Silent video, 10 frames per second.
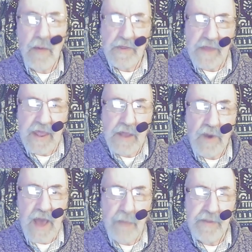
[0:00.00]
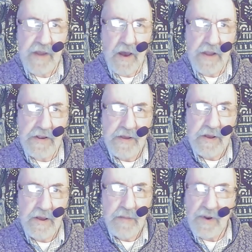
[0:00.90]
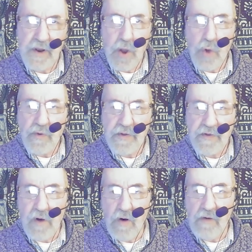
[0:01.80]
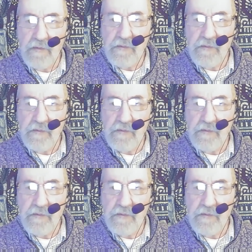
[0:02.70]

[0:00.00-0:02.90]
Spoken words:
equal appetite, but no resolve.